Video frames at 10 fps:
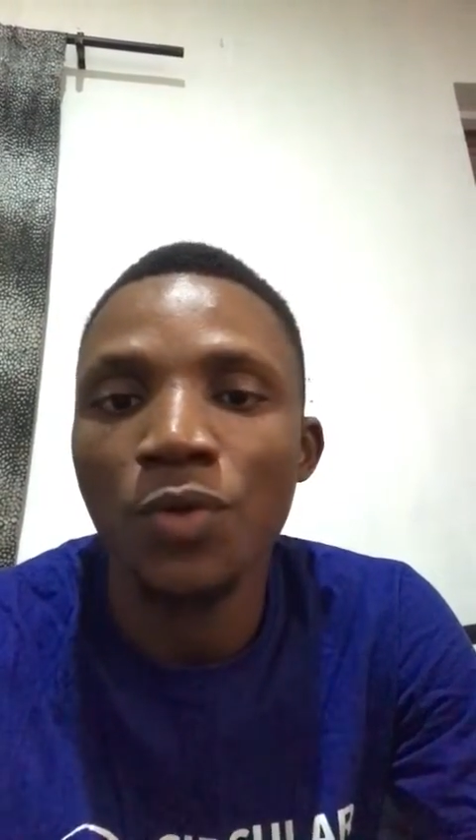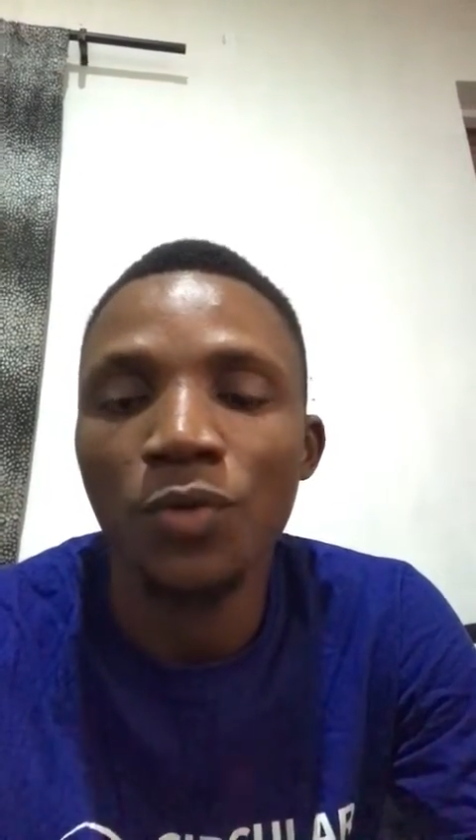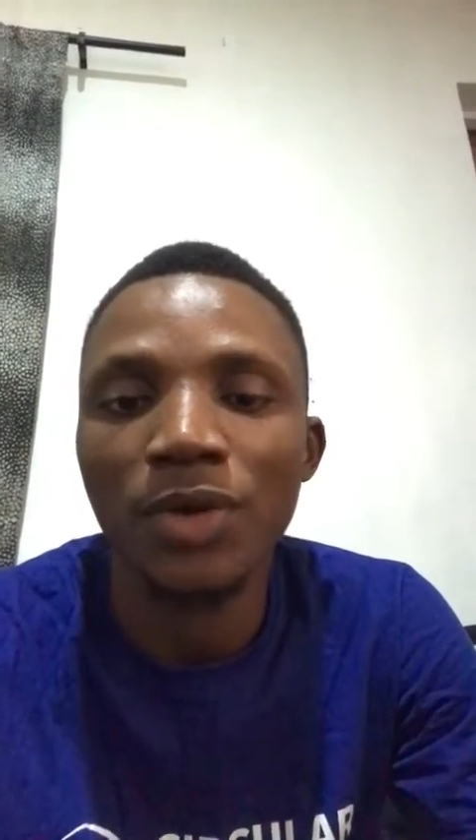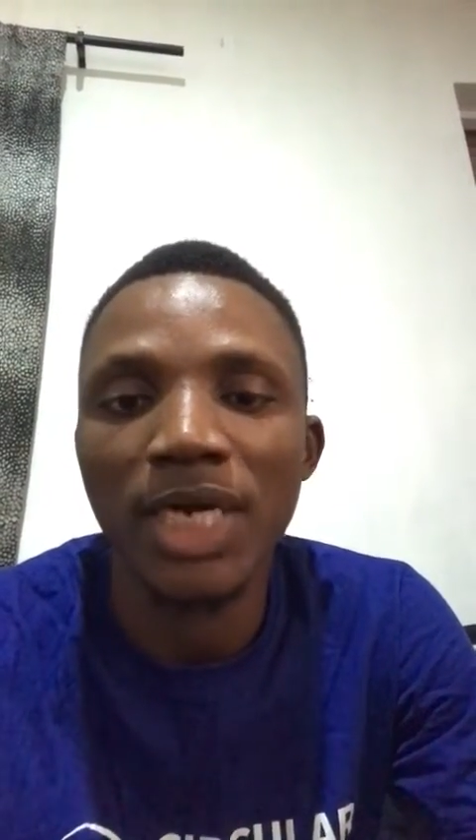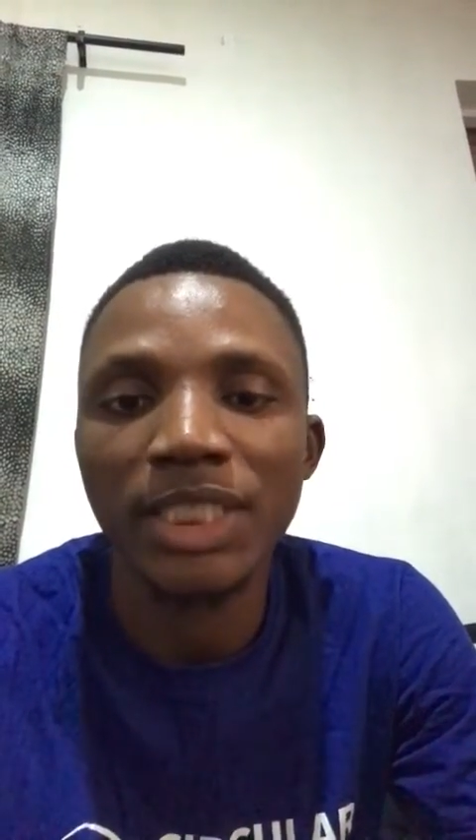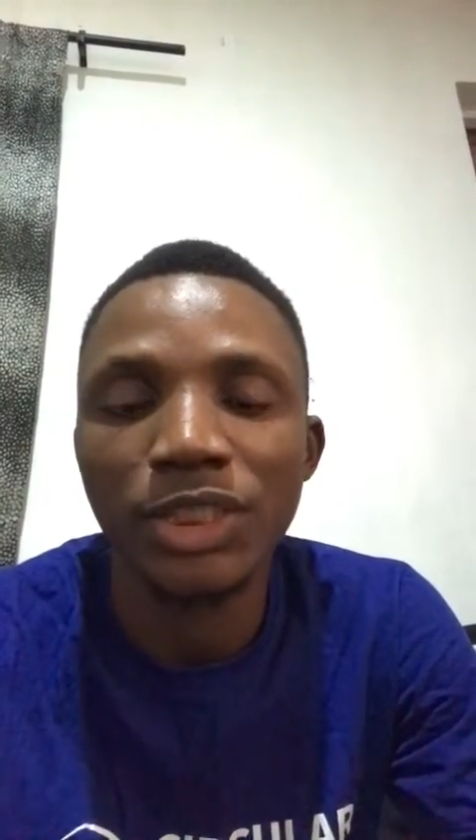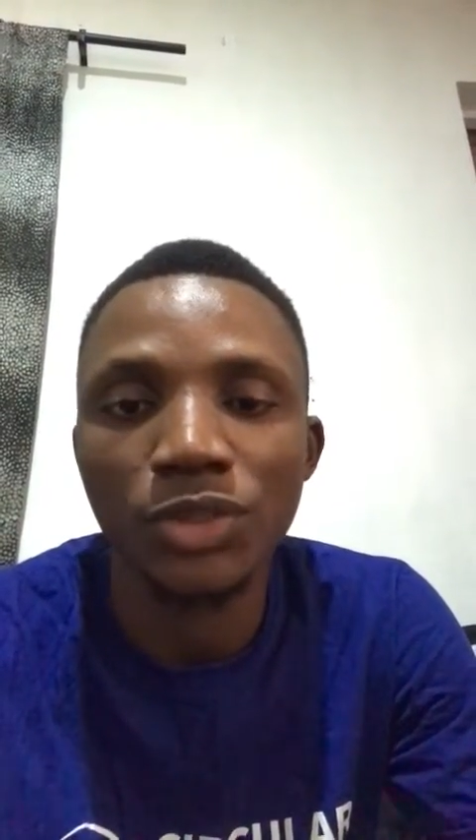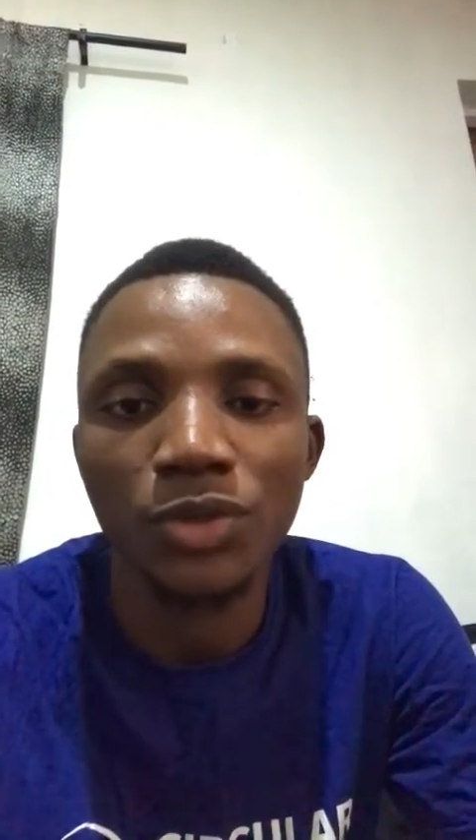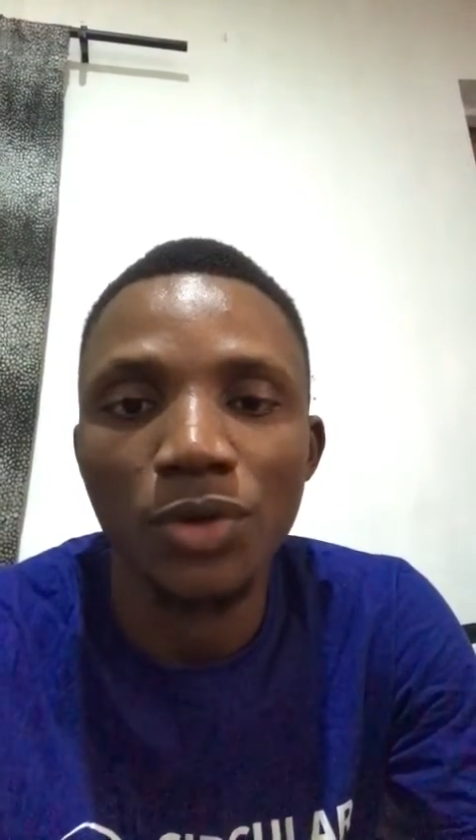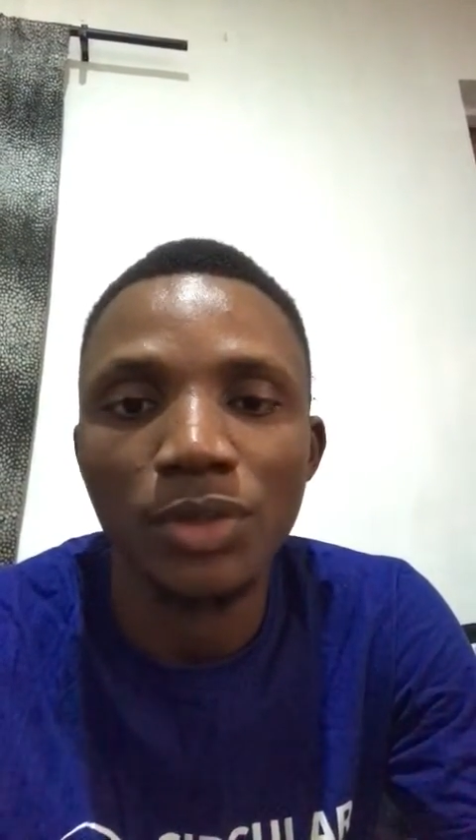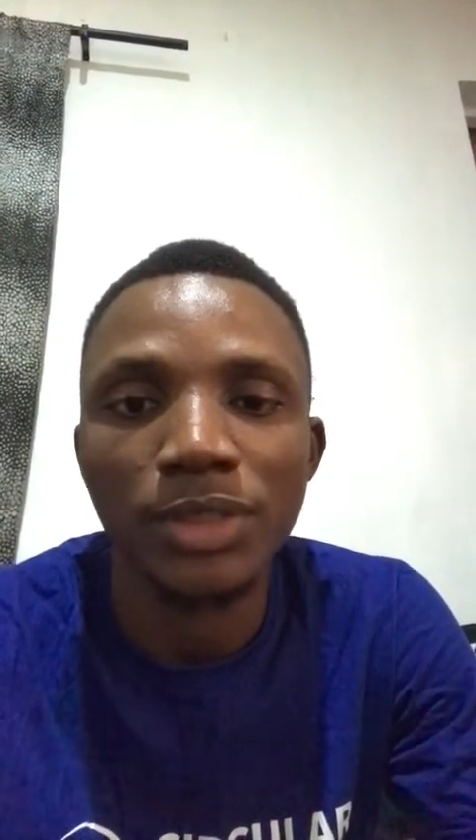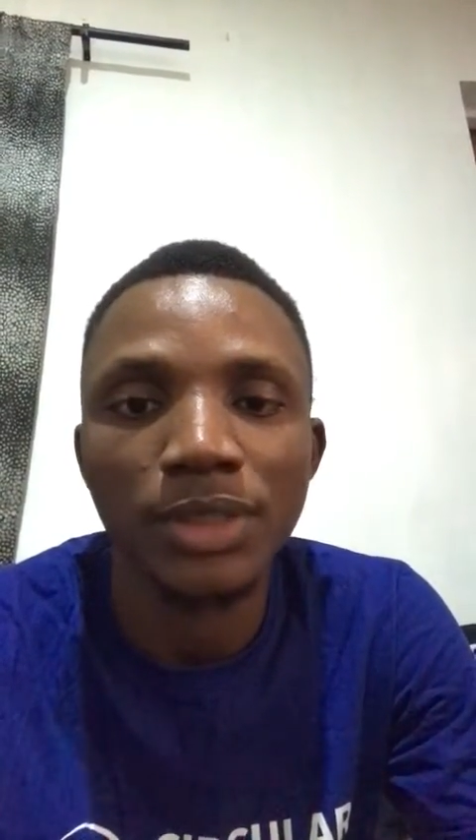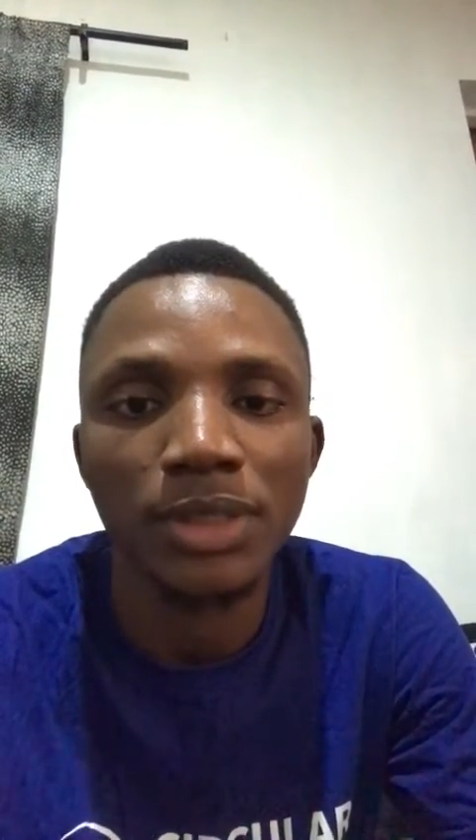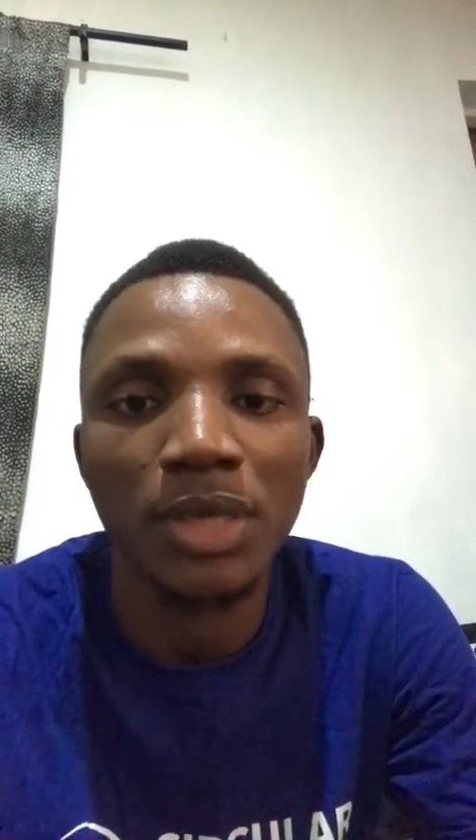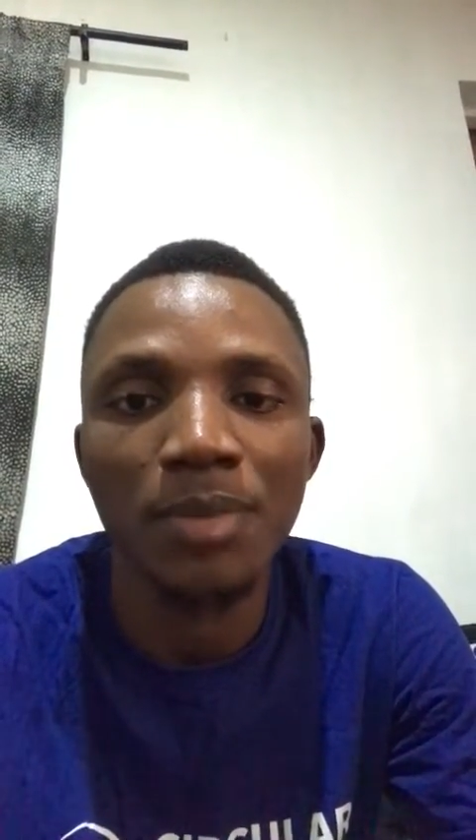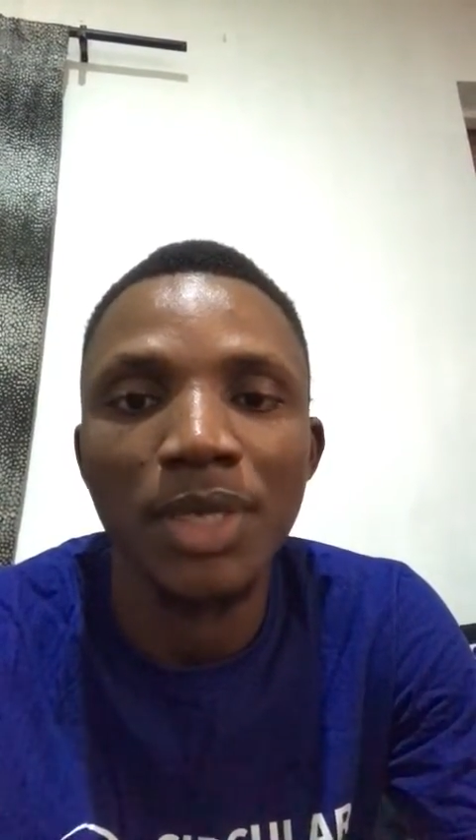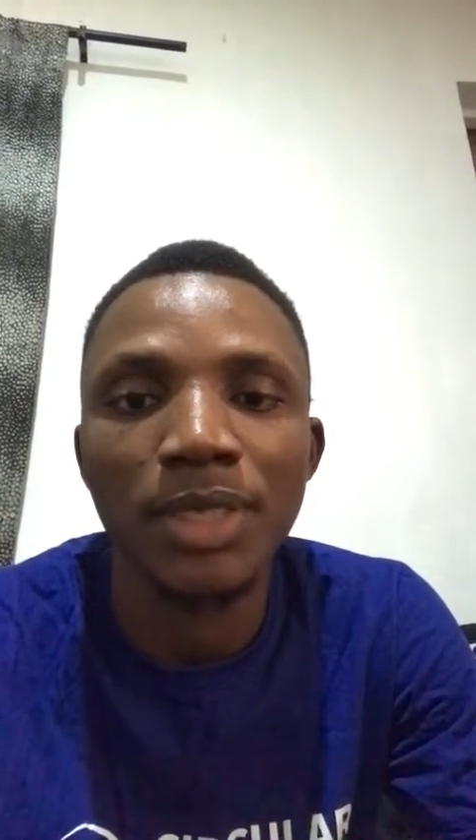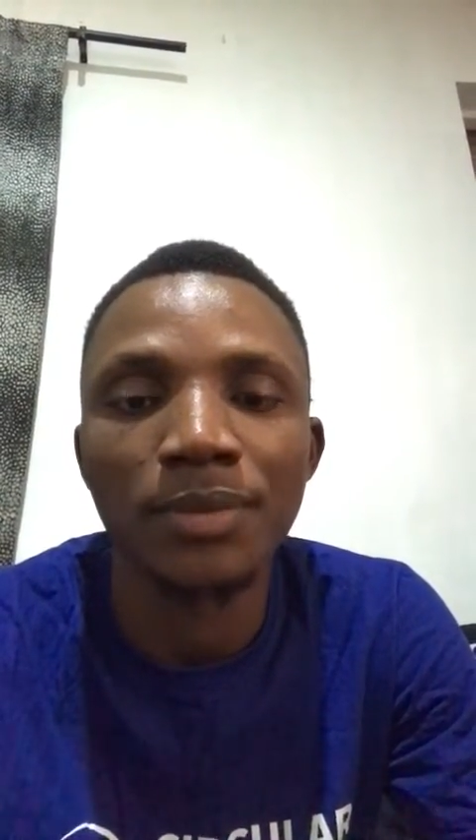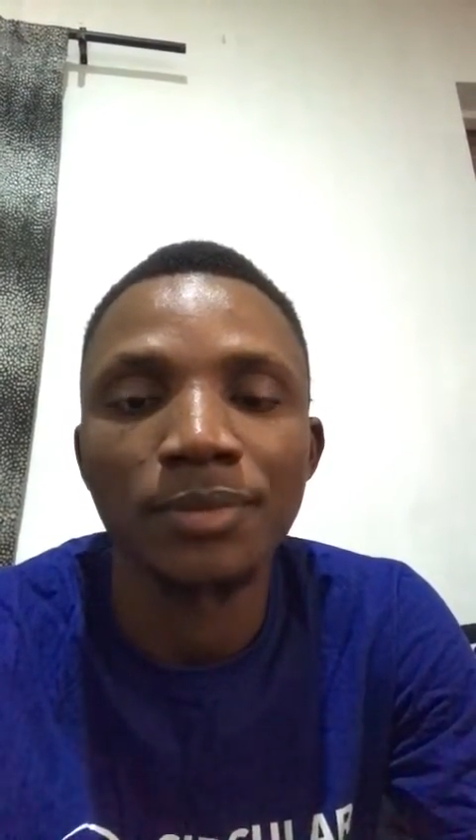rice straws, I mean